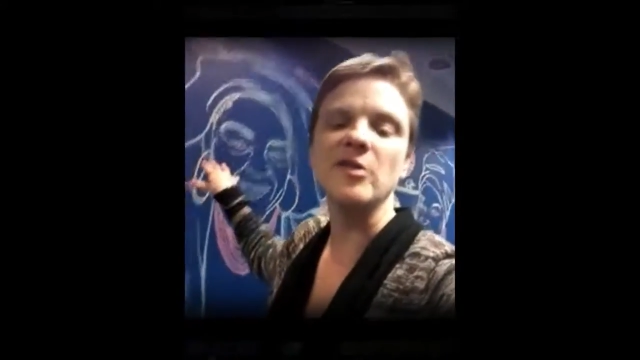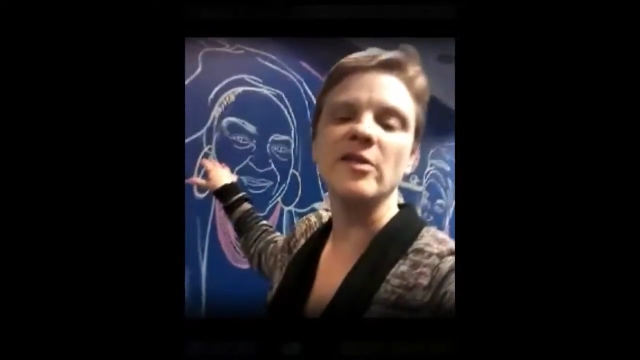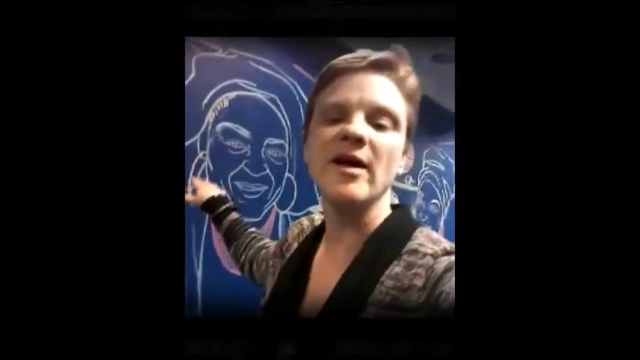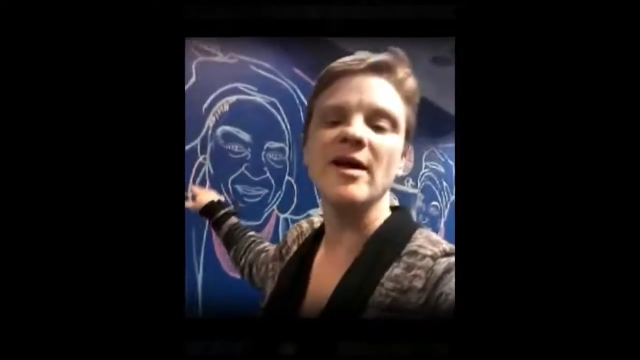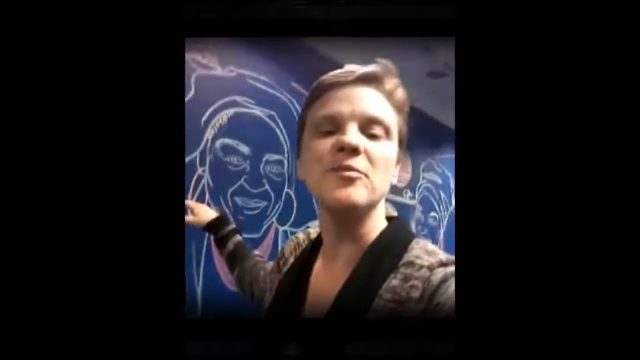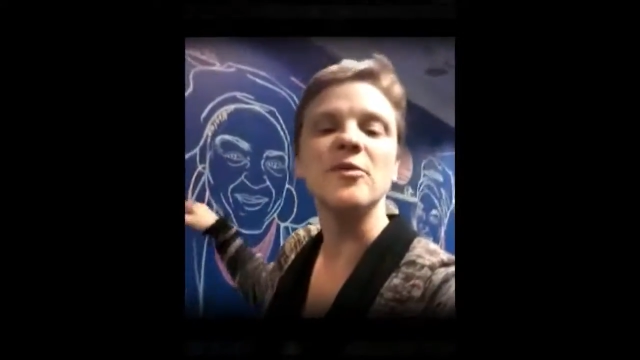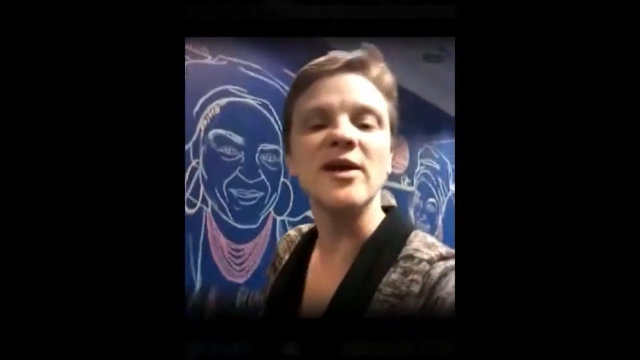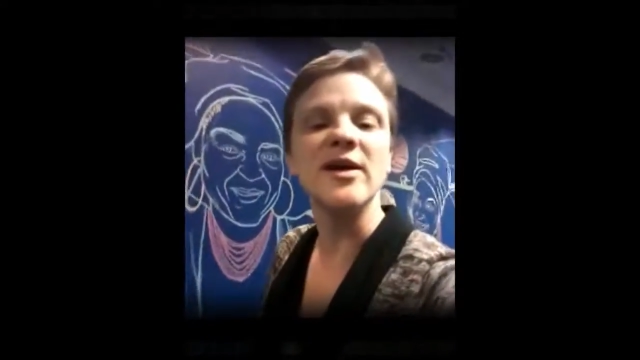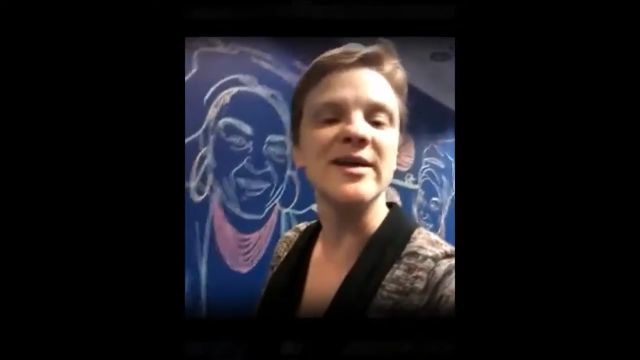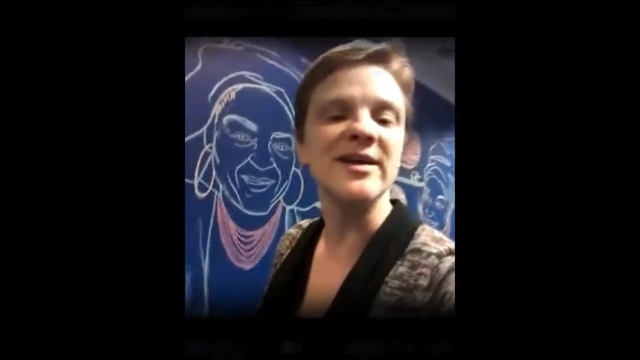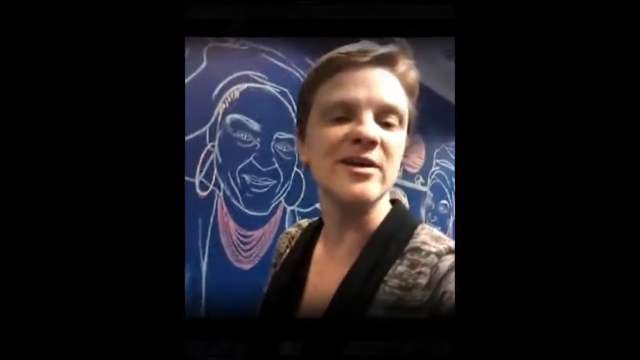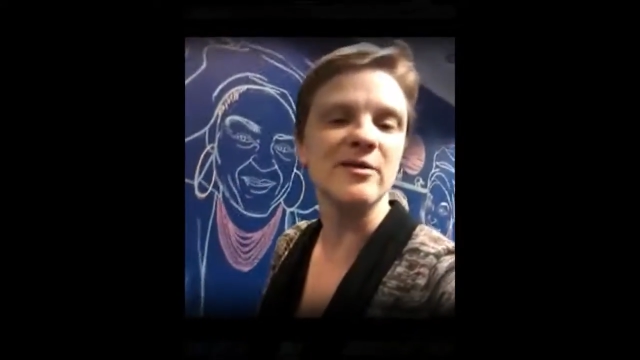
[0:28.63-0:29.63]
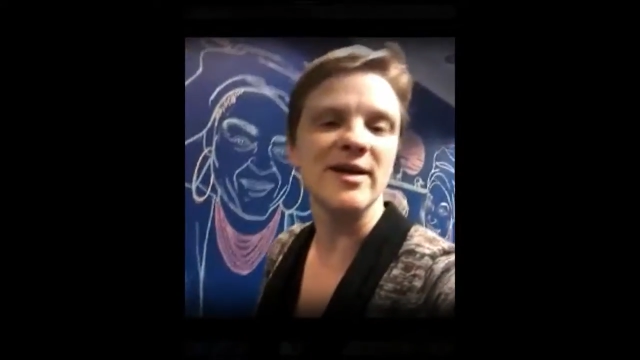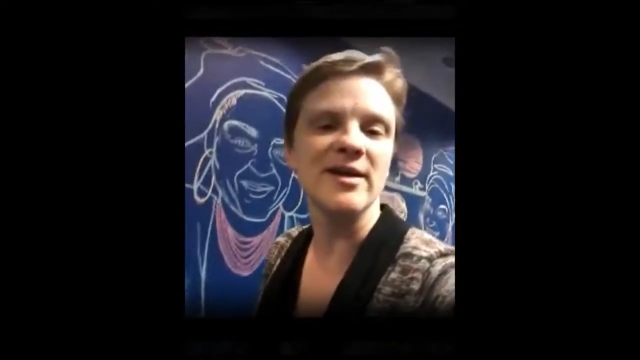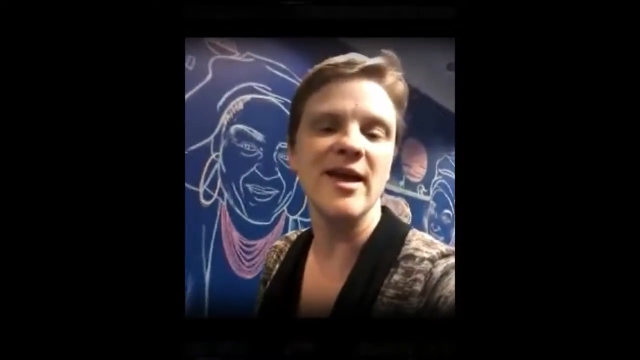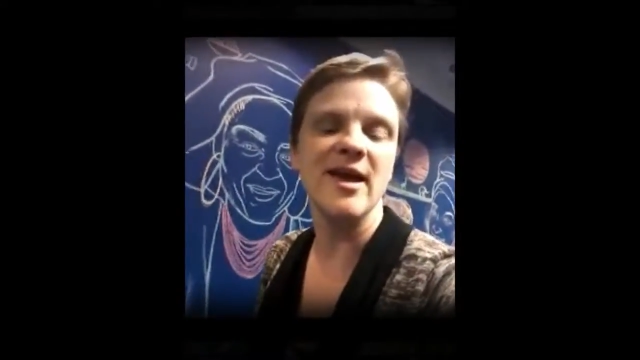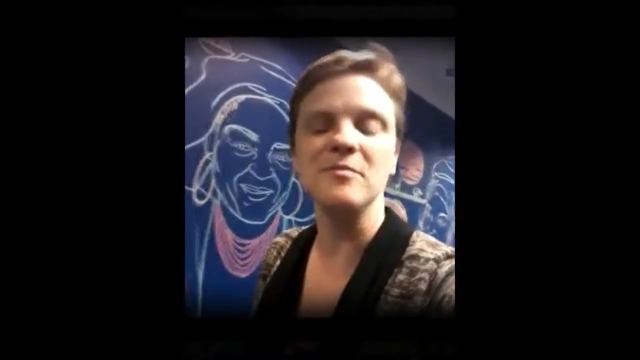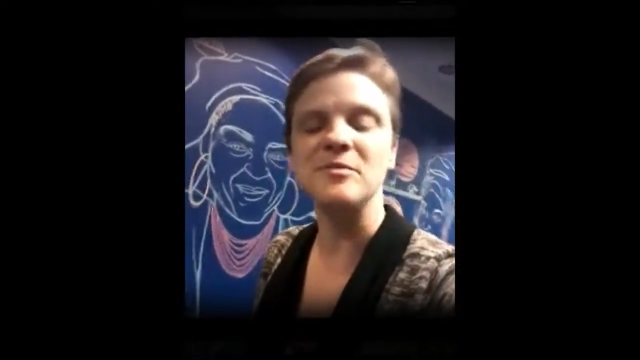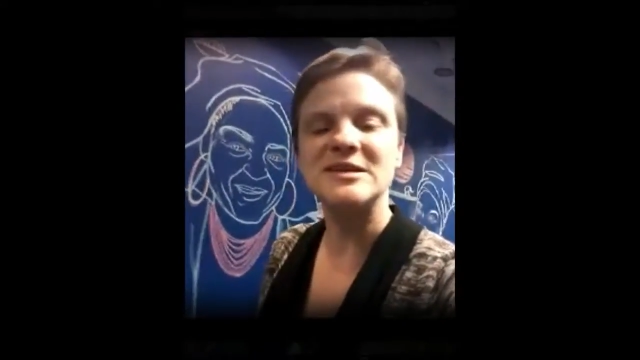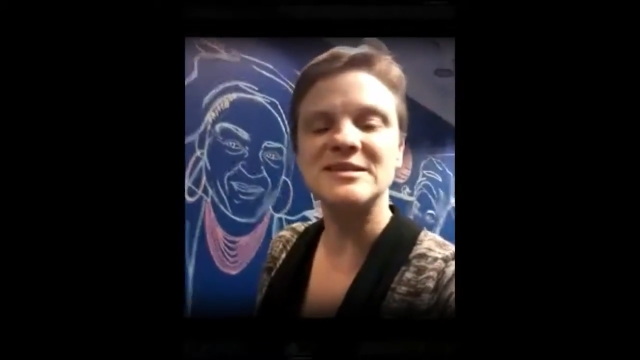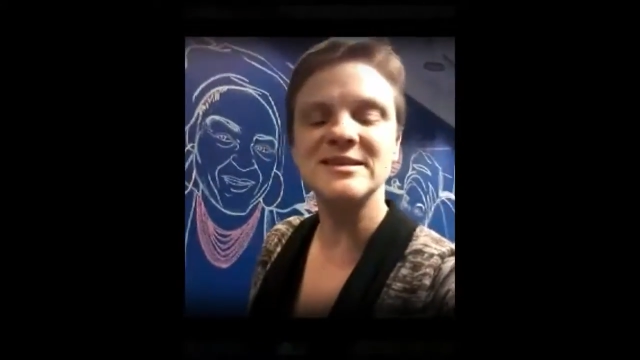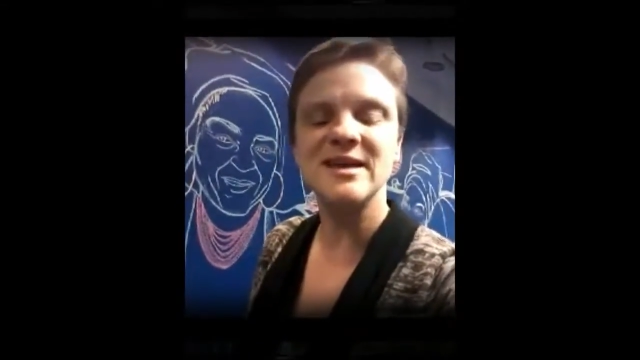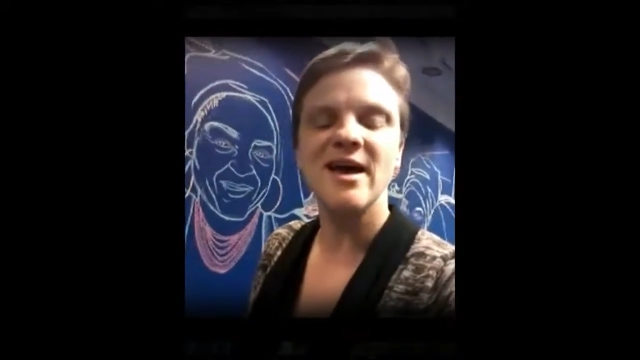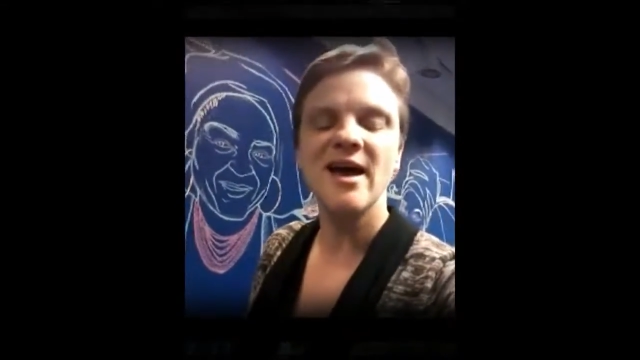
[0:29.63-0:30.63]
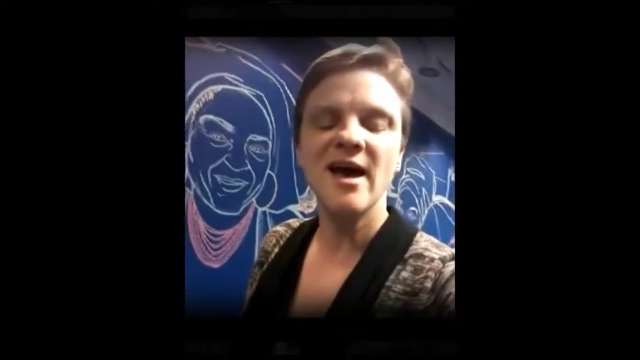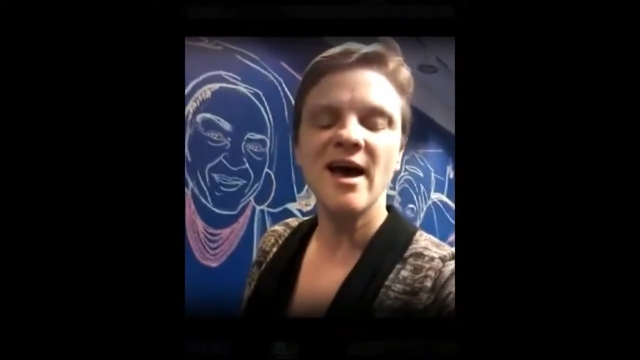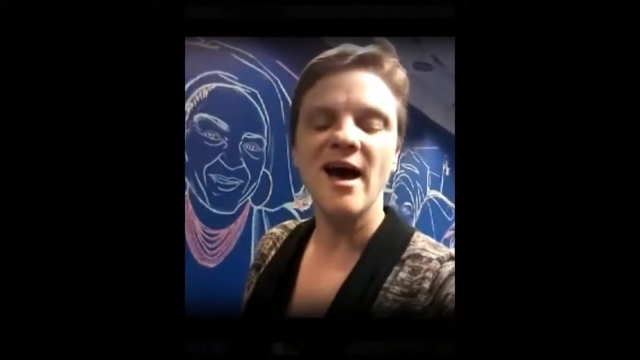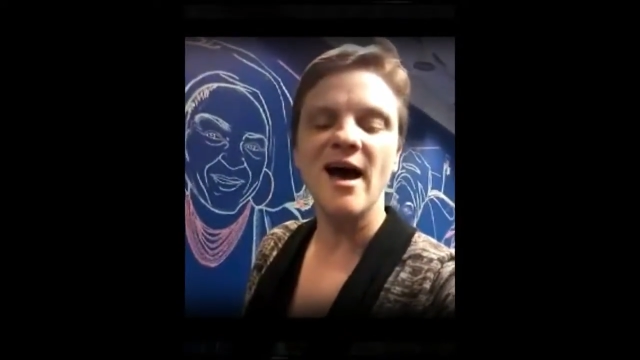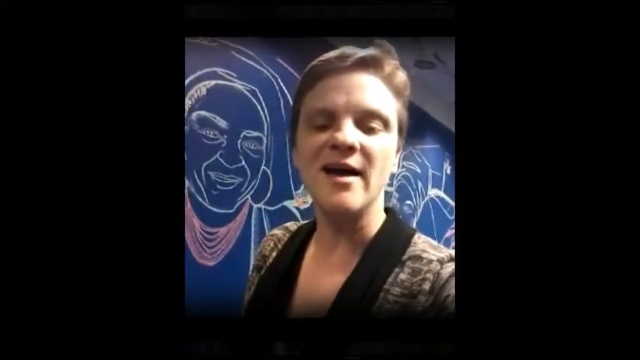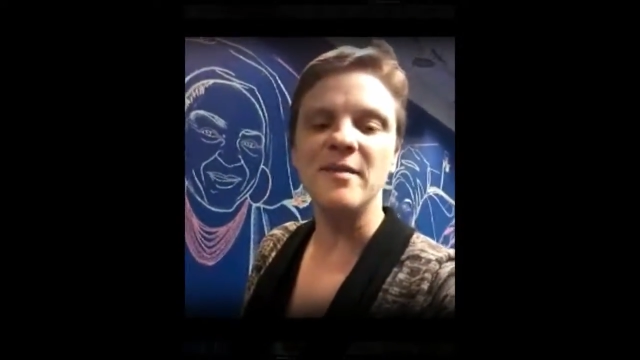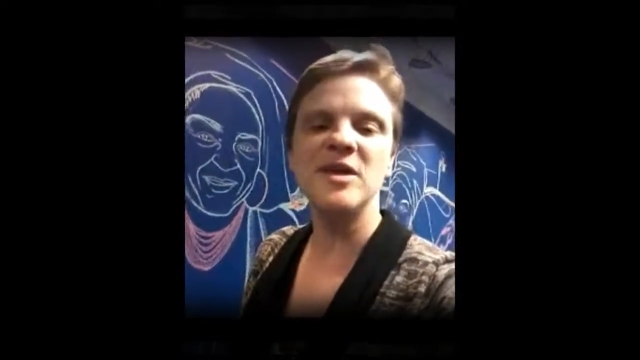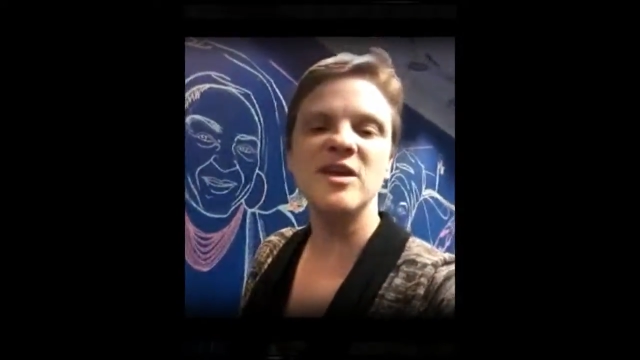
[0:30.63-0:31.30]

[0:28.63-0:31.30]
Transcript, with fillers: syndrome. A second thing